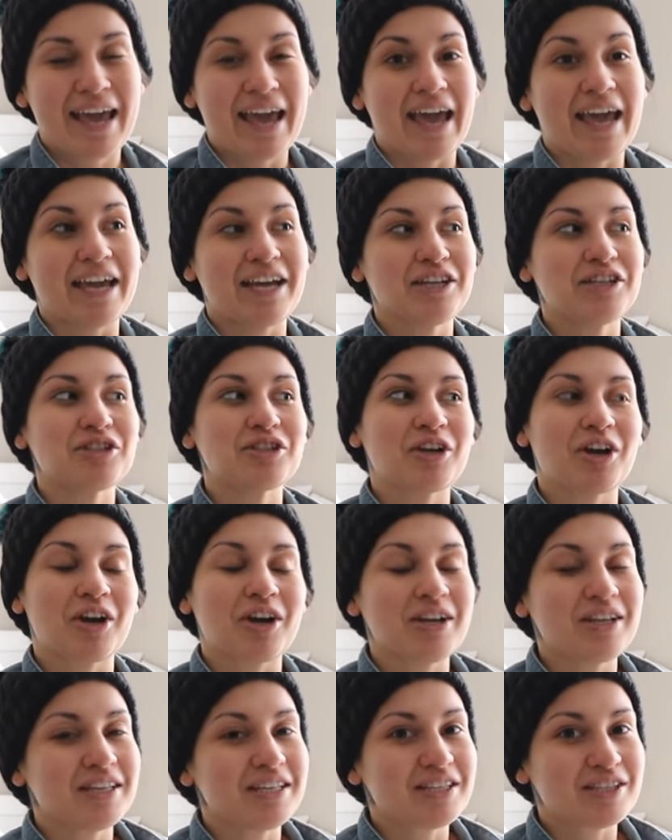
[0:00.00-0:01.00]
It is
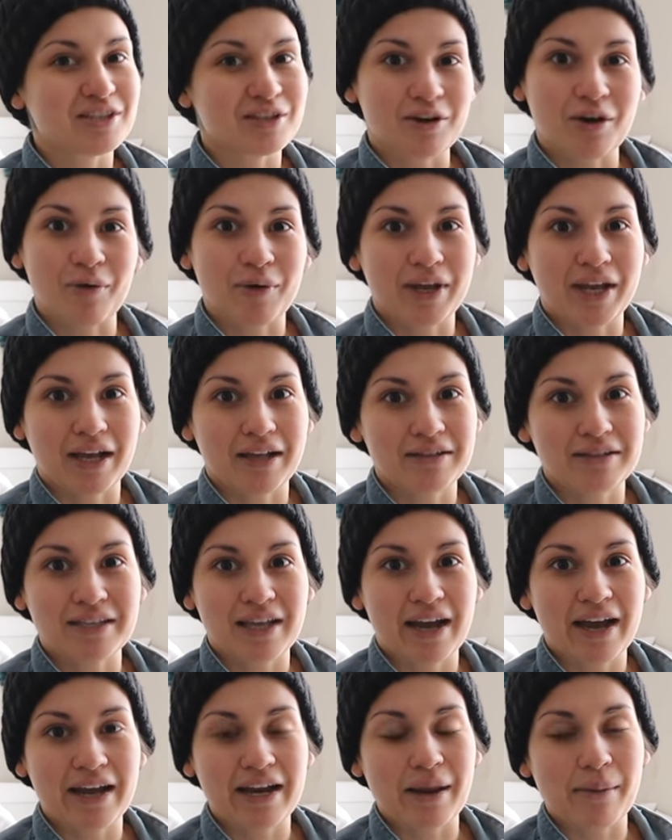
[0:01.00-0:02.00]
currently snowing
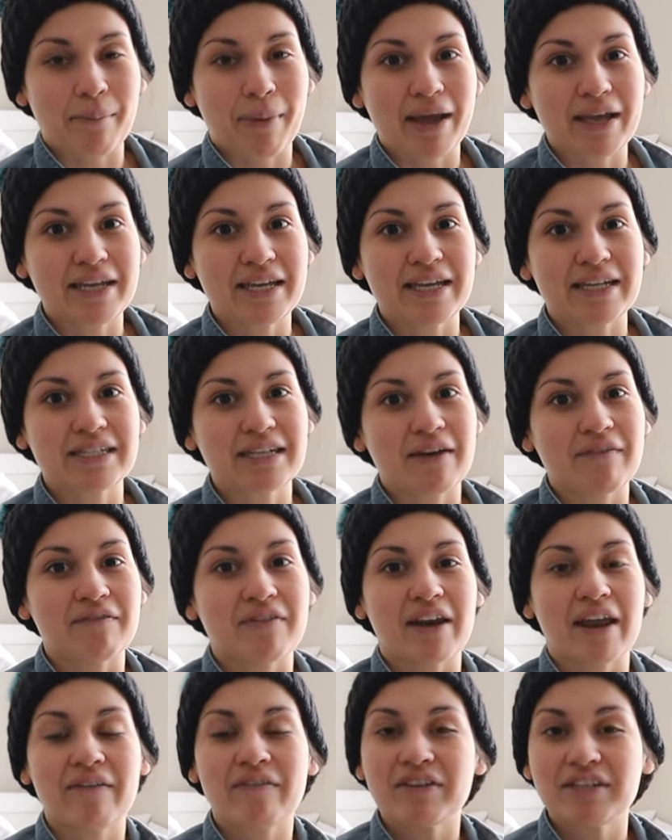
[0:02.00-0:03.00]
outside. My kids have
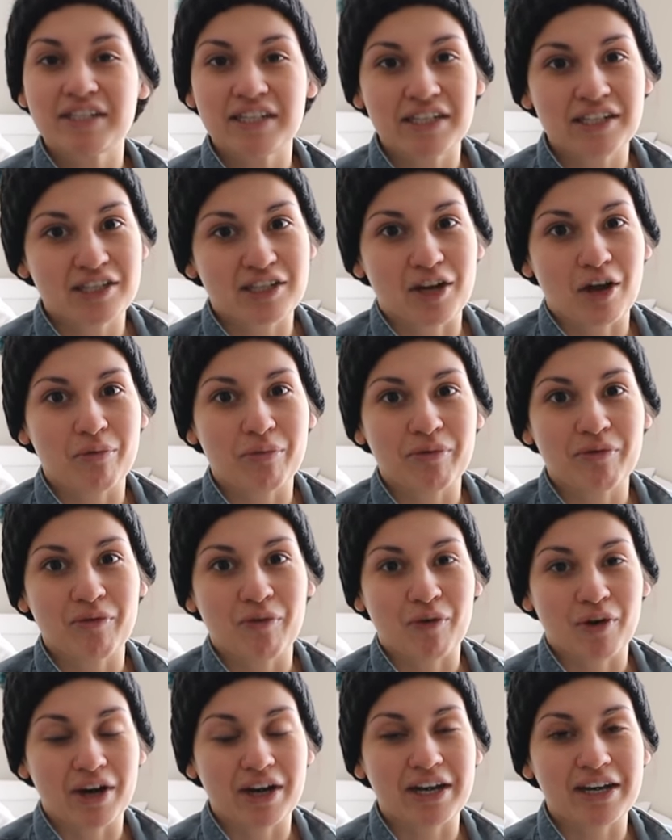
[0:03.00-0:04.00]
never seen snow
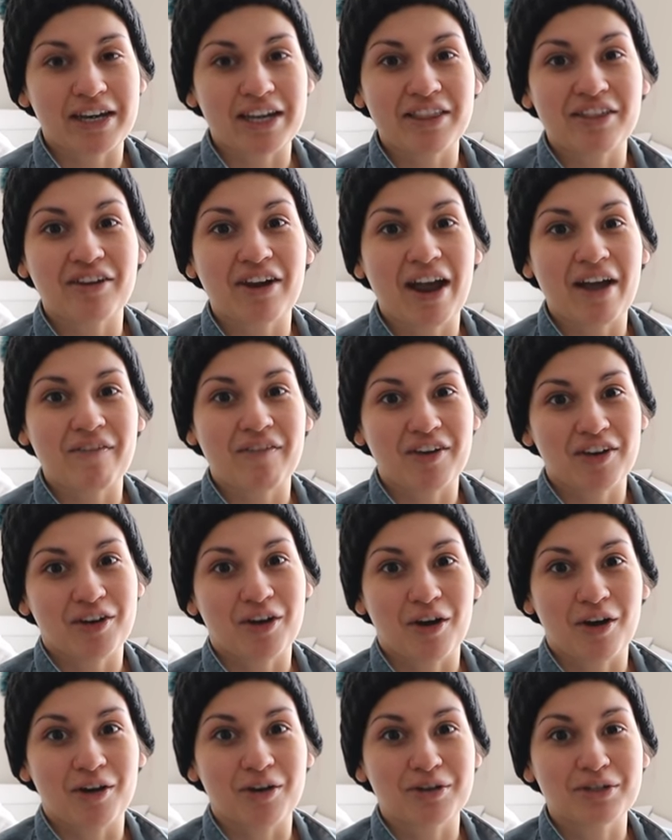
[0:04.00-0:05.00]
before, neither have our
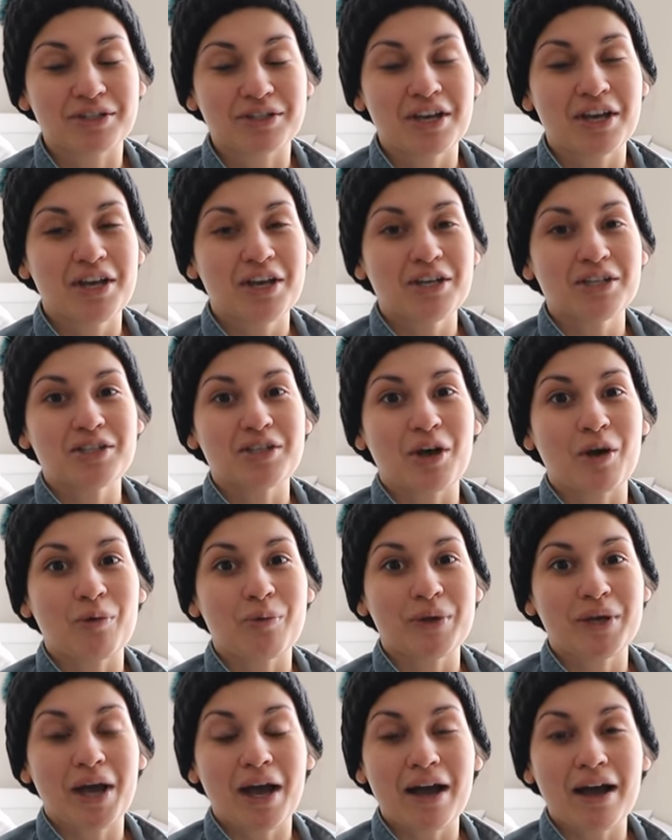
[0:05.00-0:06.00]
dogs, so
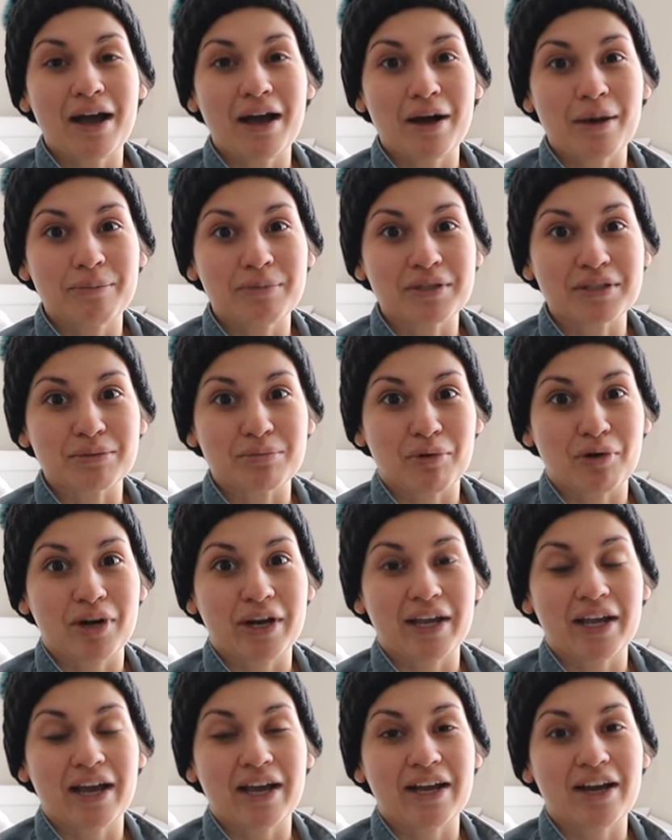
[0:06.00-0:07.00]
we got up this
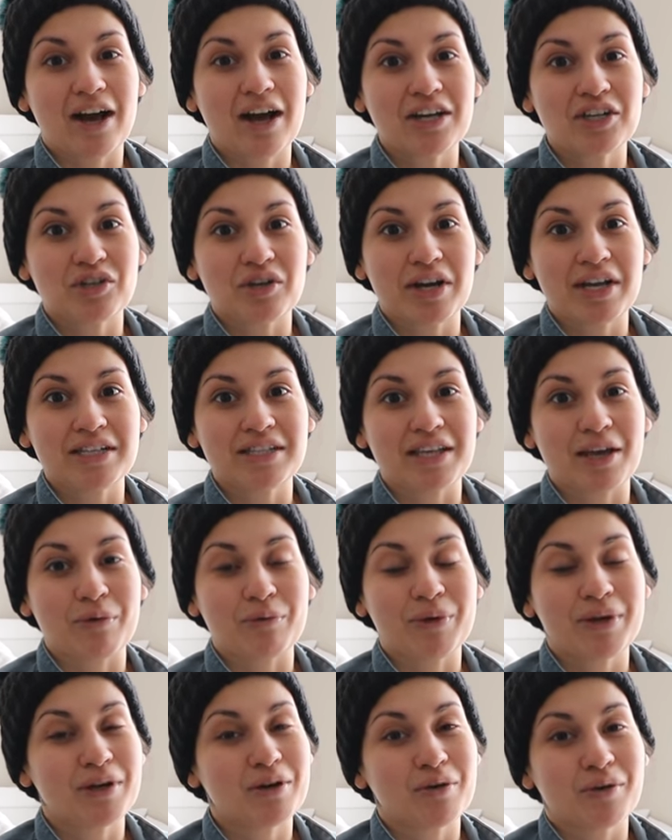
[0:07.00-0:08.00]
morning and got dressed, and
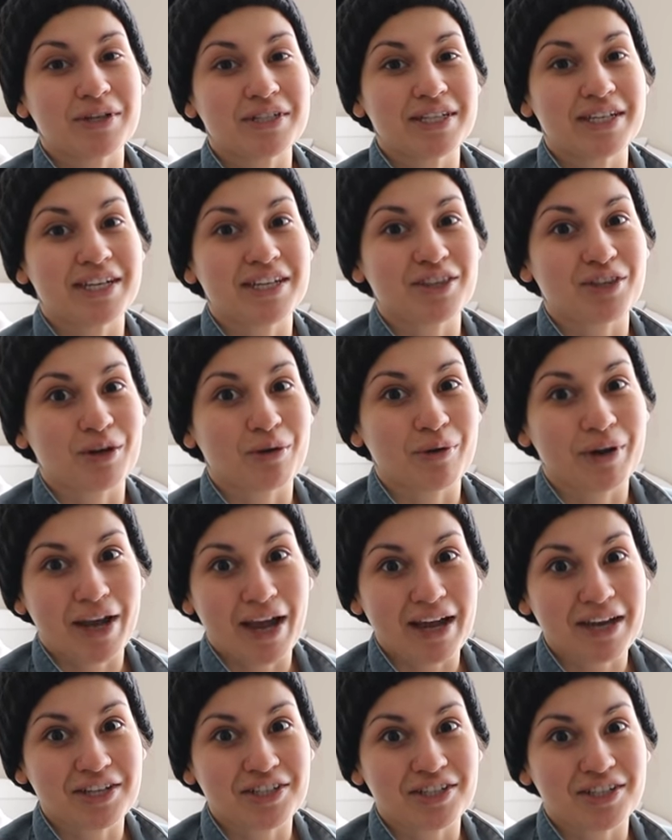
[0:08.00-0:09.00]
we are going to get their
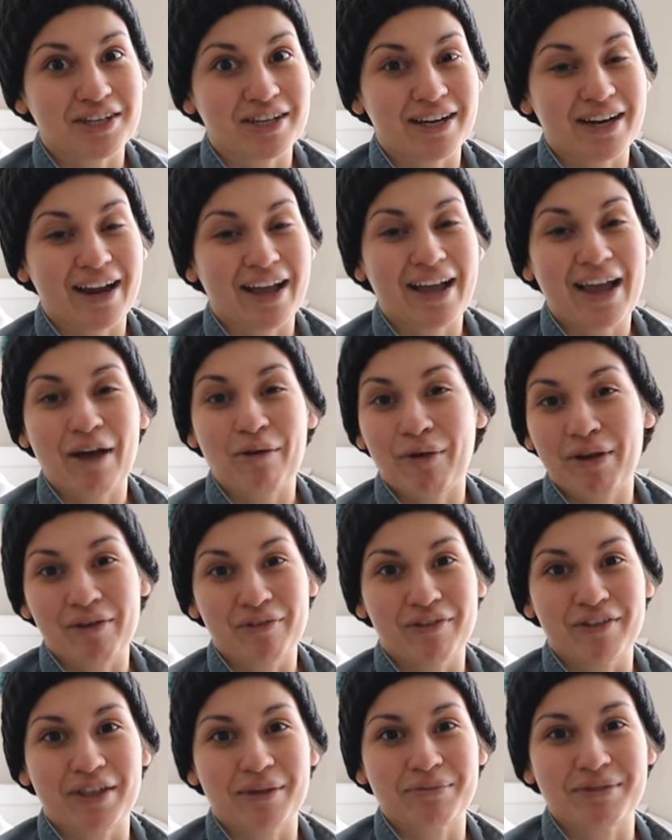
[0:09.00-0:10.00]
reaction, and I can't wait
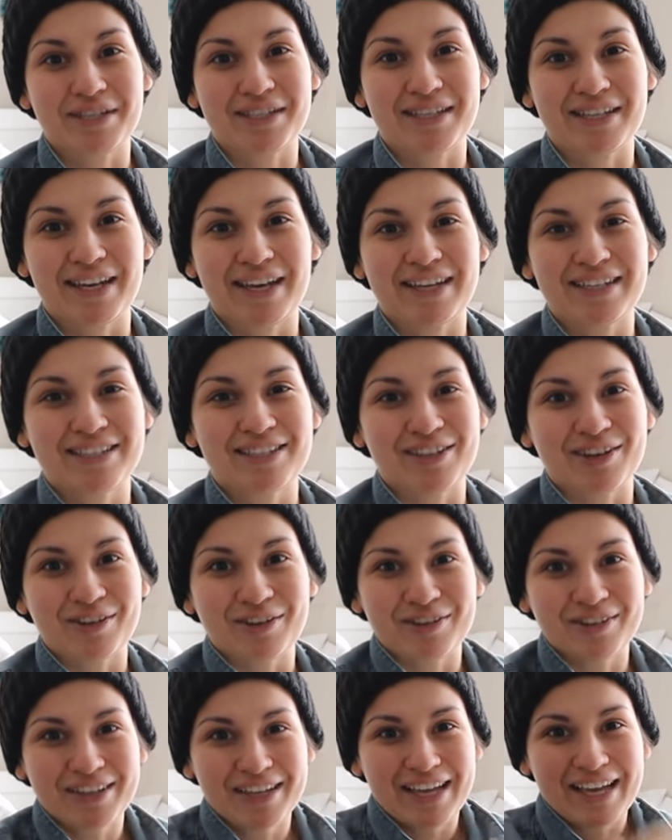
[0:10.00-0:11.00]
for them to see it.
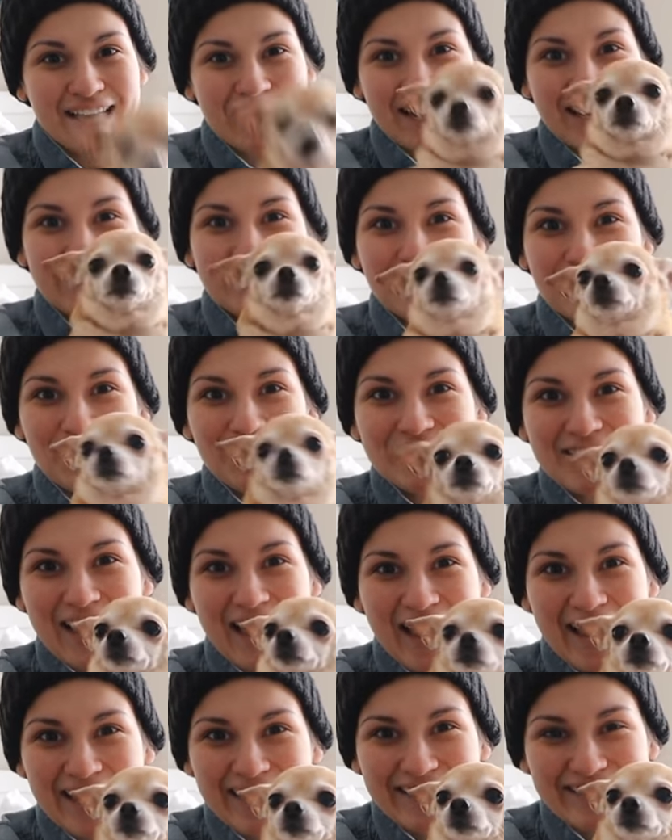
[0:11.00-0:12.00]
So let's go
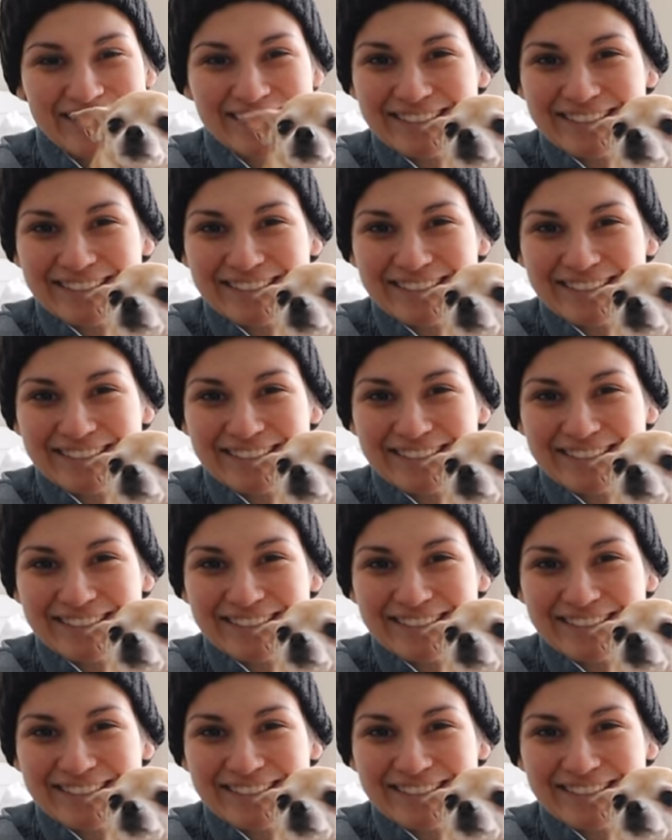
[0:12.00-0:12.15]
outside.